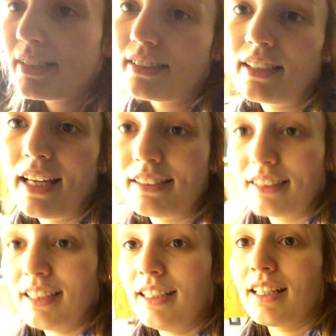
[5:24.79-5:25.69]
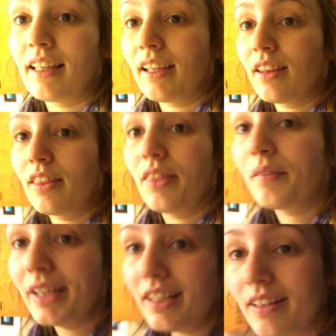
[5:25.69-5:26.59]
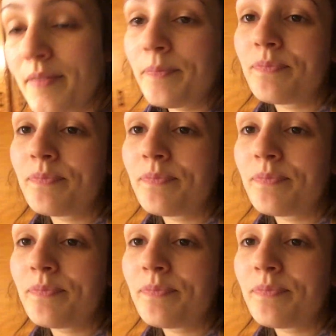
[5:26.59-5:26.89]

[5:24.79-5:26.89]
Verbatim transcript: son had to eat at like 3.